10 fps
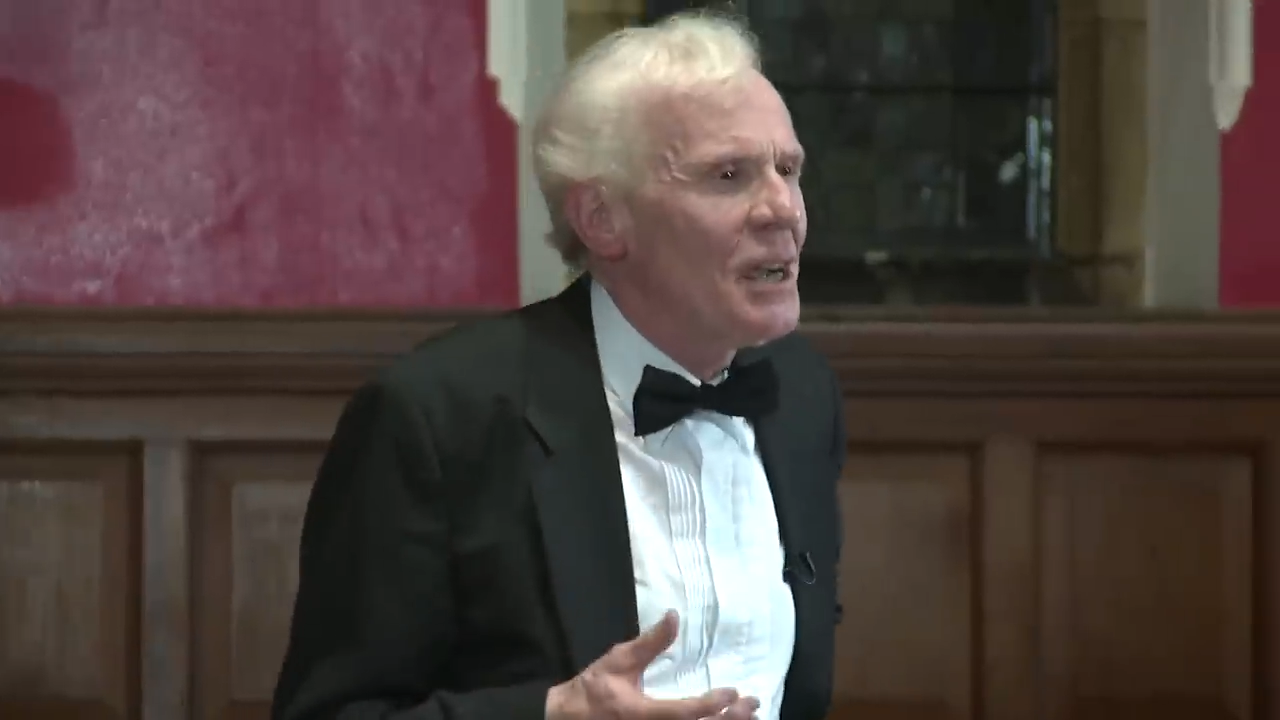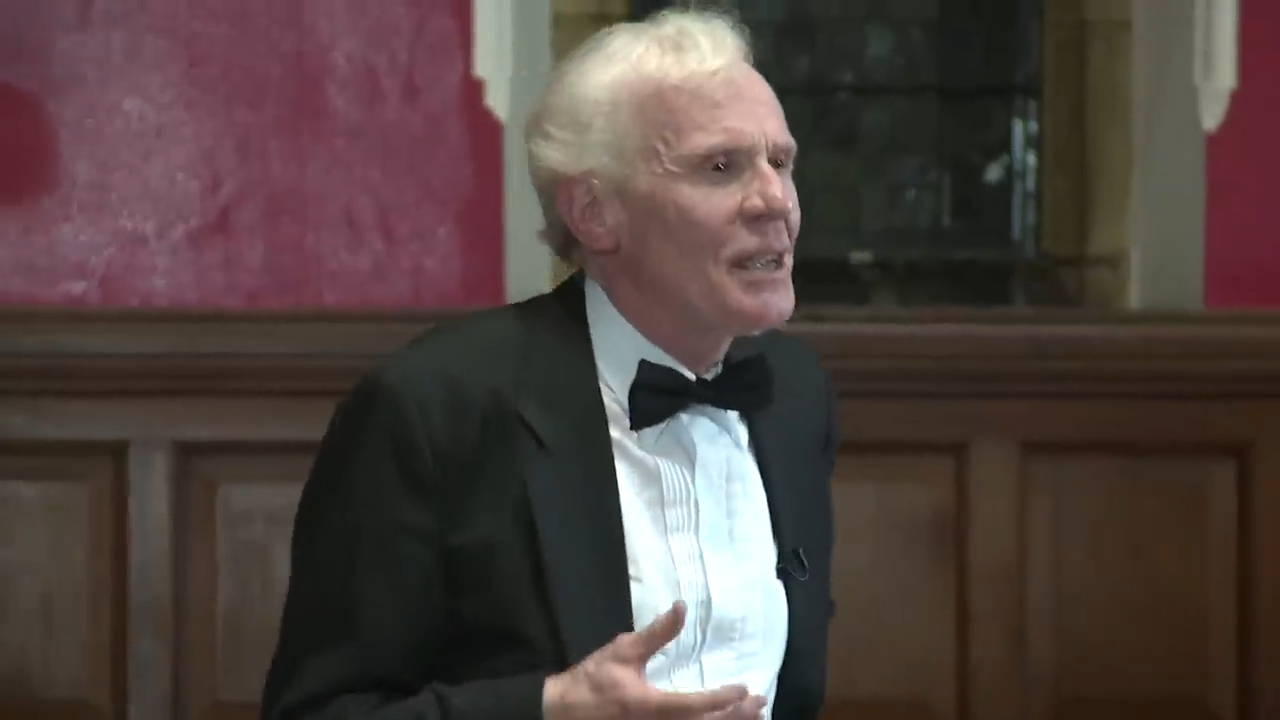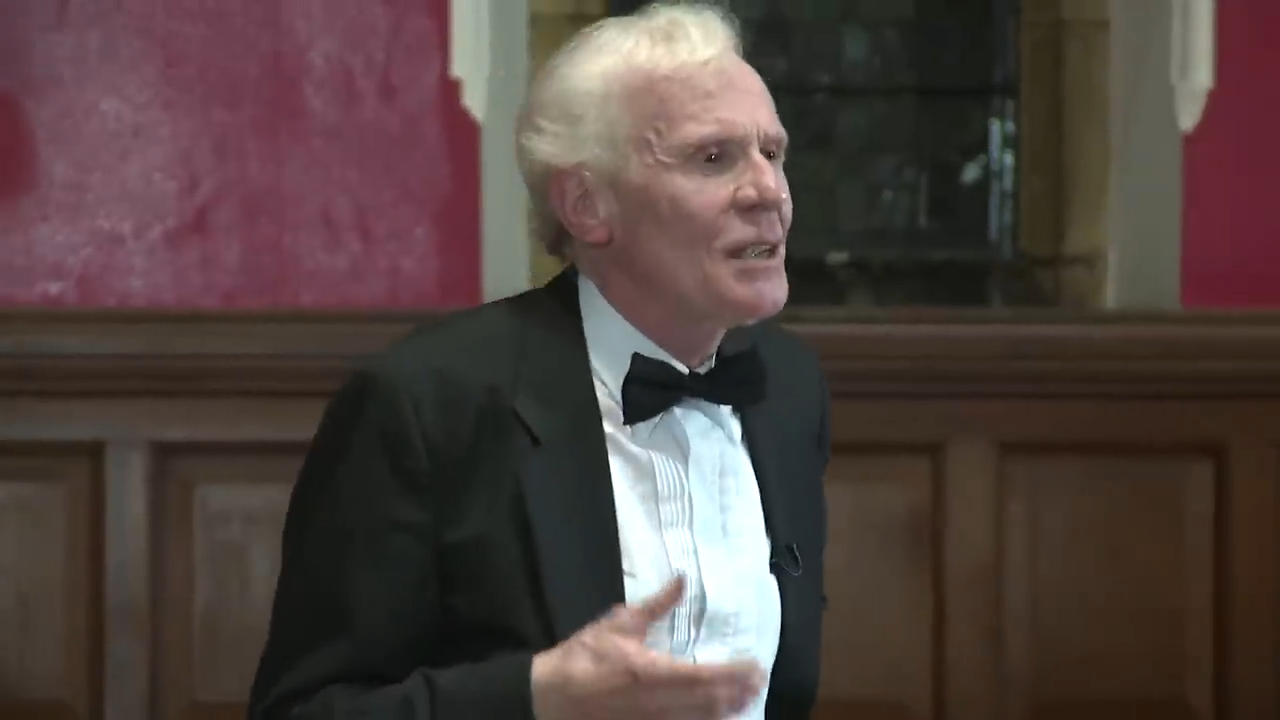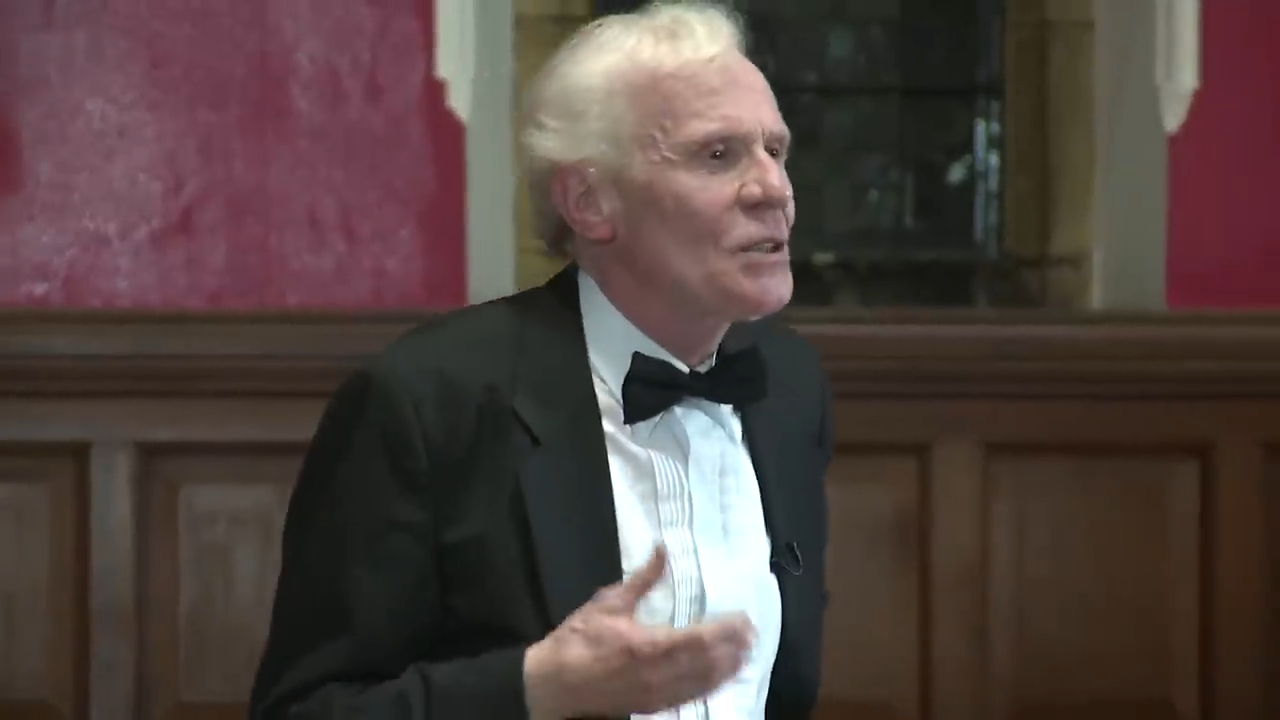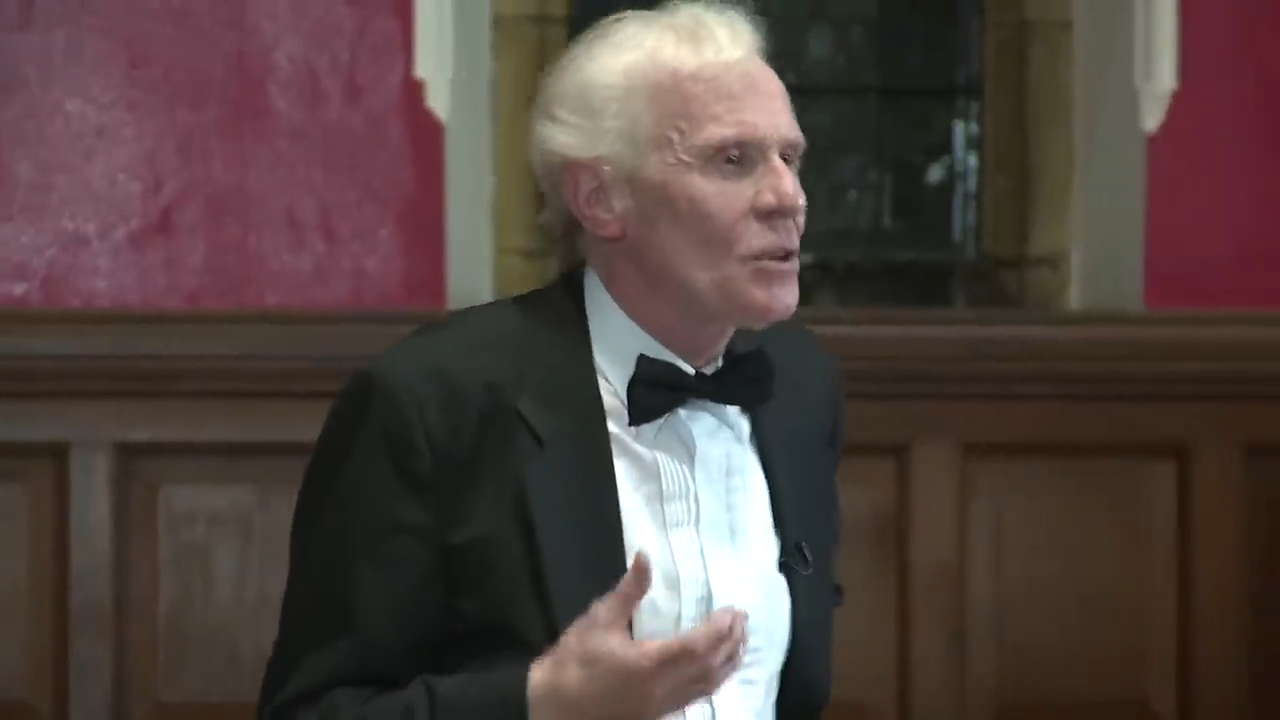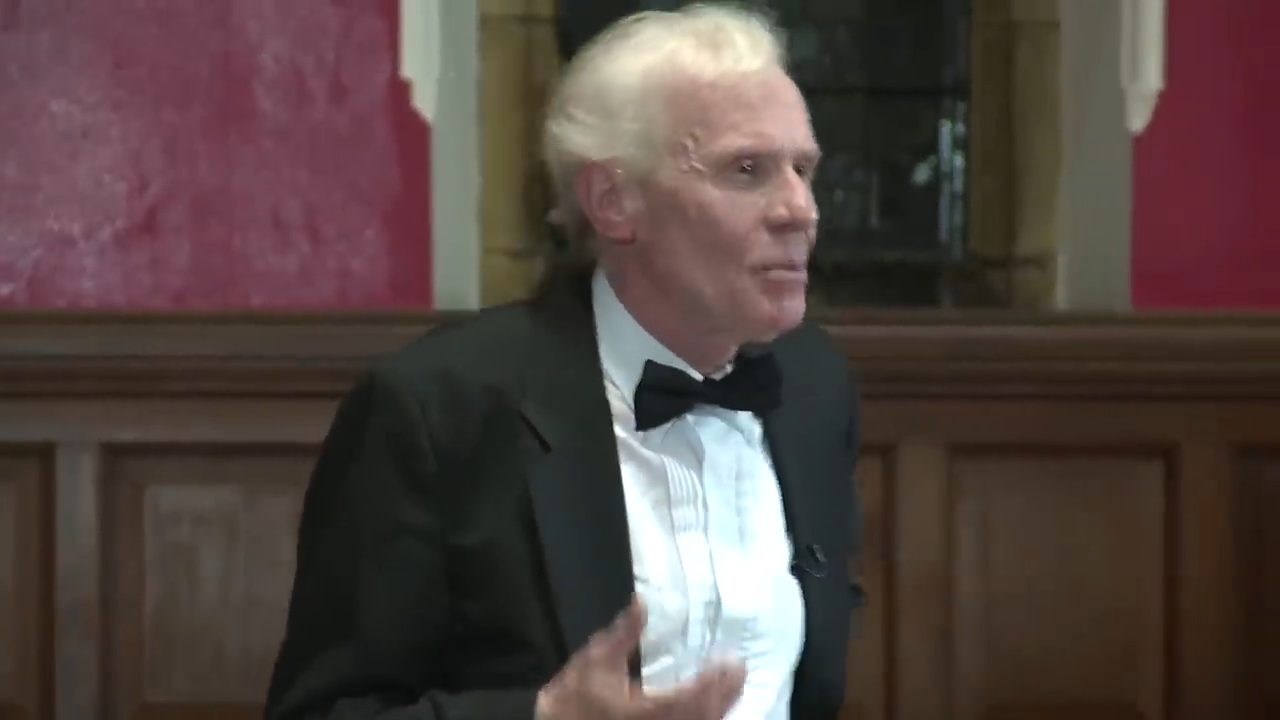dying is